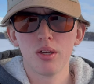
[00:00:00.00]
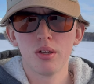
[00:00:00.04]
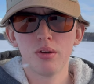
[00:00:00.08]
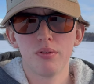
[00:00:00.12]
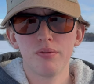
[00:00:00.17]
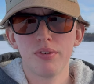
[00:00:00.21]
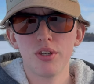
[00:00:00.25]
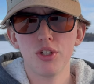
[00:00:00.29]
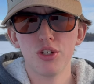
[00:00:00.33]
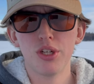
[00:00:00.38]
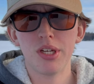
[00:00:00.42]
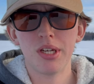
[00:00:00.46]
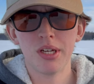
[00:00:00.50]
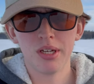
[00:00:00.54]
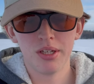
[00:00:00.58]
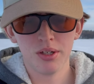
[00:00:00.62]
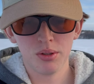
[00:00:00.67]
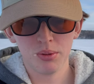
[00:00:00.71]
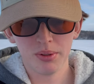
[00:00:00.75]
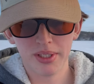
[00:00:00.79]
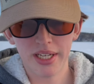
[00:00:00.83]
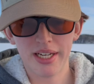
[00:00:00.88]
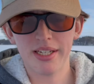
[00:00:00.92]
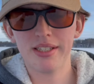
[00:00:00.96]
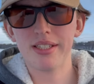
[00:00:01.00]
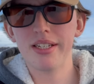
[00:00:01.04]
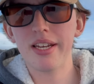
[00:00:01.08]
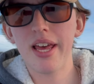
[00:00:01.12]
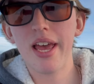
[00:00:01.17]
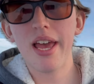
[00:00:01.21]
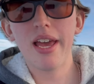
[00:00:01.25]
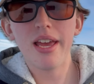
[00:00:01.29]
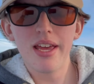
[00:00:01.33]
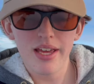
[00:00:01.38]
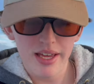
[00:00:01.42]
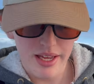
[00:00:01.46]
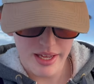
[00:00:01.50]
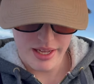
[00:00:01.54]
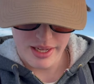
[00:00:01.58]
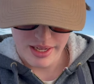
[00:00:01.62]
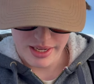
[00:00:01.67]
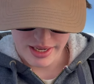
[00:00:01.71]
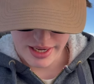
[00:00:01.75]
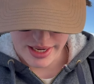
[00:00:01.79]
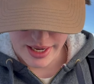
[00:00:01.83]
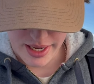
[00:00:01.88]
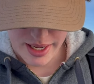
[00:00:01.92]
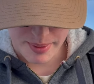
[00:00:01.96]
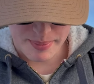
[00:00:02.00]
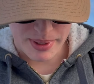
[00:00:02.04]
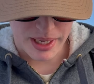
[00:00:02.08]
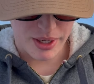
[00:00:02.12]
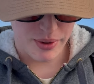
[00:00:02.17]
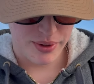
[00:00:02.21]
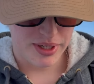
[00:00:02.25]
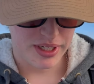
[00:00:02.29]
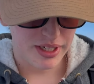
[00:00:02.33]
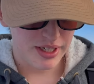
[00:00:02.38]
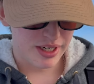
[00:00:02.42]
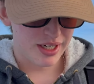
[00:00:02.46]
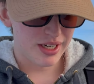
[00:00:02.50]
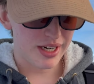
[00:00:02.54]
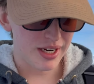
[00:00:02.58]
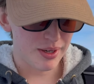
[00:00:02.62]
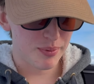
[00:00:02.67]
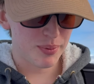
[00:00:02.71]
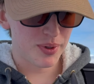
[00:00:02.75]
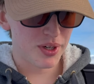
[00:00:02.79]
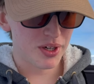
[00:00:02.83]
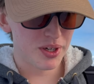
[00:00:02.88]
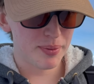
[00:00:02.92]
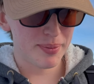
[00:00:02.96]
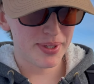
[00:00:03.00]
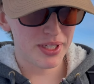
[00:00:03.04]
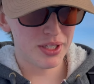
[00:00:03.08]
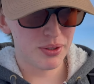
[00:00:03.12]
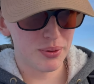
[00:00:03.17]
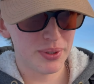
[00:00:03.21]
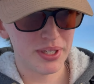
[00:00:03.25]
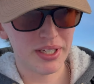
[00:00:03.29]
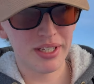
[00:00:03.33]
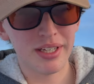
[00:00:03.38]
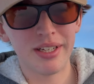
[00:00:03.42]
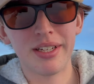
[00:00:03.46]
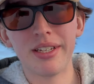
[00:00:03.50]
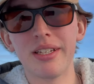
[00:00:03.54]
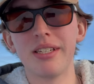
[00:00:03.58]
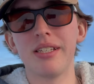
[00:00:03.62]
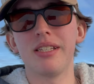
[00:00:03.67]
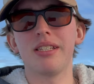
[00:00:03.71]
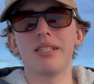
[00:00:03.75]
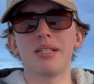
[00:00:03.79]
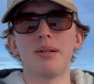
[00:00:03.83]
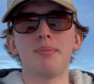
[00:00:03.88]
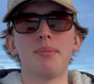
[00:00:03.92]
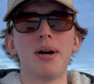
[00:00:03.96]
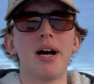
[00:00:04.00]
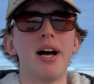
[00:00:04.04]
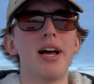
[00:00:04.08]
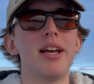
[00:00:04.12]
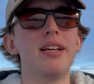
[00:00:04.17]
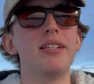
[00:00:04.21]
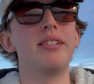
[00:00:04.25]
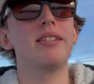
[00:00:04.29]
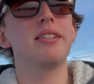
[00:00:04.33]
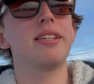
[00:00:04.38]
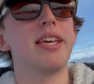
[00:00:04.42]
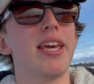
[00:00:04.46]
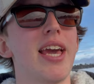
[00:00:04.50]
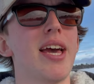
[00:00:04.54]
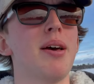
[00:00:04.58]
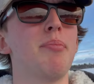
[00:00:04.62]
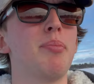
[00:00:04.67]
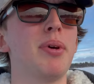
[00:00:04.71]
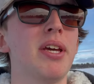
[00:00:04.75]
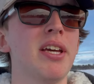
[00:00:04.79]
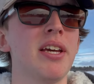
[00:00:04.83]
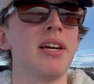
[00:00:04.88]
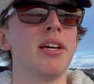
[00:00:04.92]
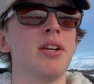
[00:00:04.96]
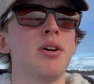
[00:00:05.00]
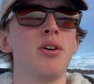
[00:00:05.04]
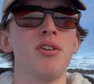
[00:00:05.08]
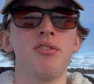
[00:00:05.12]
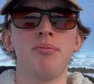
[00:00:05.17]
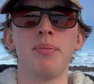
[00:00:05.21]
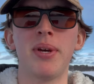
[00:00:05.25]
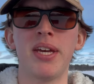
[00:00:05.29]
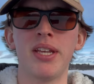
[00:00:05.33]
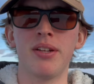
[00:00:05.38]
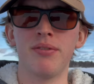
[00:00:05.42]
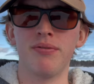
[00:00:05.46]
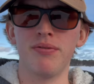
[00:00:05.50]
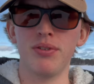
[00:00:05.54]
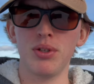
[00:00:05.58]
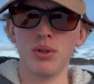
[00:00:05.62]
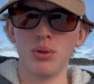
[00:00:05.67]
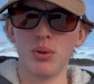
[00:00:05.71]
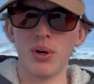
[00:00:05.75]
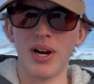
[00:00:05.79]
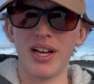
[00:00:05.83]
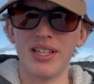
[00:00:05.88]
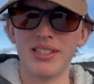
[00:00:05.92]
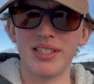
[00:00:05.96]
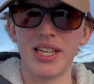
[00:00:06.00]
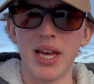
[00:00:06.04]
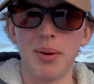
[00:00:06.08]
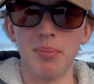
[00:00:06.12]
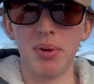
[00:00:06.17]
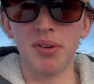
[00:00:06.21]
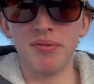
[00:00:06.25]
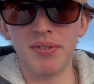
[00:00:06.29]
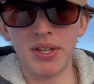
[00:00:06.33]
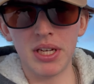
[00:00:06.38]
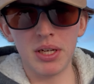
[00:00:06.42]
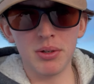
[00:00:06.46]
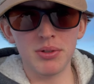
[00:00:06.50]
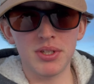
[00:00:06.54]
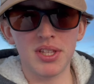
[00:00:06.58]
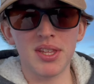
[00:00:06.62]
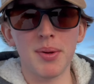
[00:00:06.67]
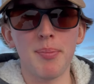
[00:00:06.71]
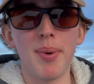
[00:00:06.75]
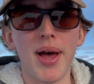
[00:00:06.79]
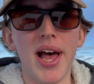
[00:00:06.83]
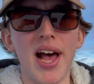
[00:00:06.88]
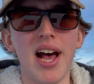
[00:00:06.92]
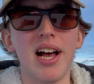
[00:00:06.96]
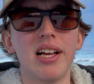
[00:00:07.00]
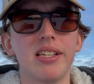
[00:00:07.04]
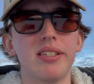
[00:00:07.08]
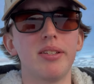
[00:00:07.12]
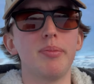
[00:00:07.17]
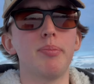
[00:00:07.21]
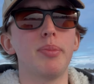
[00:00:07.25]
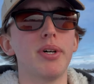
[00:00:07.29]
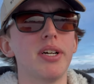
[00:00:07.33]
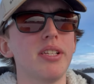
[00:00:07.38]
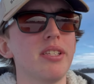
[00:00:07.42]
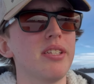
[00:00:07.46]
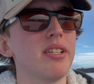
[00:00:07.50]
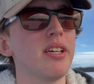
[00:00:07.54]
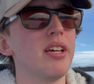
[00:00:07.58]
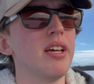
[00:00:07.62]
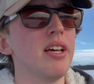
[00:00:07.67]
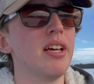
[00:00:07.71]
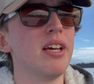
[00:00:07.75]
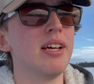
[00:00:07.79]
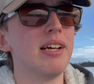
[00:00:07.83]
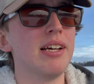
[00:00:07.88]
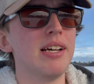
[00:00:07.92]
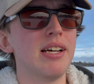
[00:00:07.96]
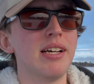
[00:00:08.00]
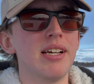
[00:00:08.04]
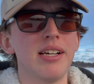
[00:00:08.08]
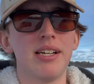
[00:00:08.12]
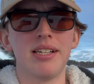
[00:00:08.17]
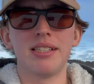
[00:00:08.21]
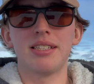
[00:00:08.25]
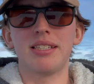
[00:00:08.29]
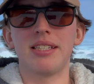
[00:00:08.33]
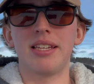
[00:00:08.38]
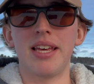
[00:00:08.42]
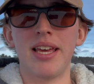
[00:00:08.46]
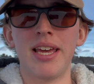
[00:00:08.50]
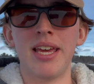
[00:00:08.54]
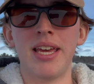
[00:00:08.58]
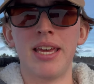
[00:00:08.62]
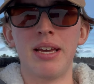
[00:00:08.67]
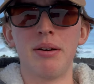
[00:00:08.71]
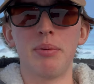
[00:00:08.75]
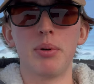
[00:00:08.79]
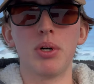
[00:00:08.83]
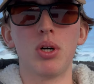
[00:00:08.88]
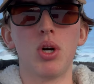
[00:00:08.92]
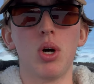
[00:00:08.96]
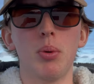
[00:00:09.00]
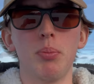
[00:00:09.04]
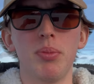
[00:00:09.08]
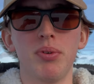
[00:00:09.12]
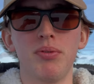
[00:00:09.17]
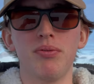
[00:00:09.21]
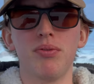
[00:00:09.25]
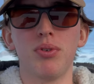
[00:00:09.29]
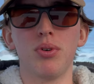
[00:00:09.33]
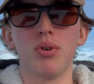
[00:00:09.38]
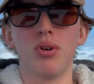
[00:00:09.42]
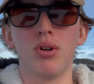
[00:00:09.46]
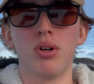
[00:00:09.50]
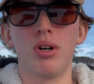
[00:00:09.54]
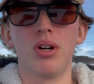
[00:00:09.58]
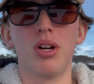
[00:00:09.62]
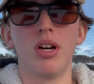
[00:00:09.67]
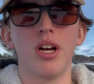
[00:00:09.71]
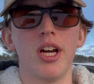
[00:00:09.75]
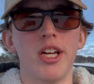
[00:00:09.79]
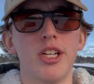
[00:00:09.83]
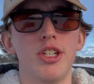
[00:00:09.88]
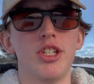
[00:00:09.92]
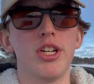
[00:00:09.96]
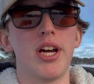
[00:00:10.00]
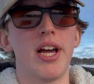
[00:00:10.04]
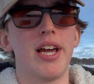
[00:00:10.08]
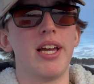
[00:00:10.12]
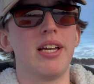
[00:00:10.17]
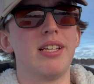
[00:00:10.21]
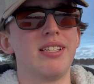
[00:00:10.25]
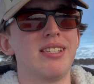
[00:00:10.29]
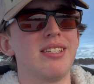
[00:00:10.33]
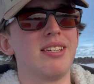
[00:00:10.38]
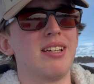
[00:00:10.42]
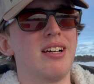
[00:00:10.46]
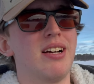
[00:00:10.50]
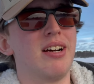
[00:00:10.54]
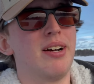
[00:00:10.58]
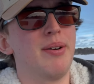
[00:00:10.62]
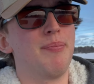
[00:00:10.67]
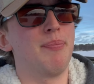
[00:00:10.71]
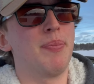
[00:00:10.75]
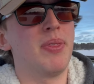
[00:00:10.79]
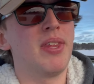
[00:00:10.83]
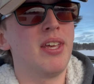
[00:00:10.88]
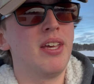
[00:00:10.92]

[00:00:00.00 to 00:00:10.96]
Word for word: fishing a new lake today I am out here and we're gonna be doing some ice camping I know I've made a few ice camping videos in the past but today we're hoping for a giant um,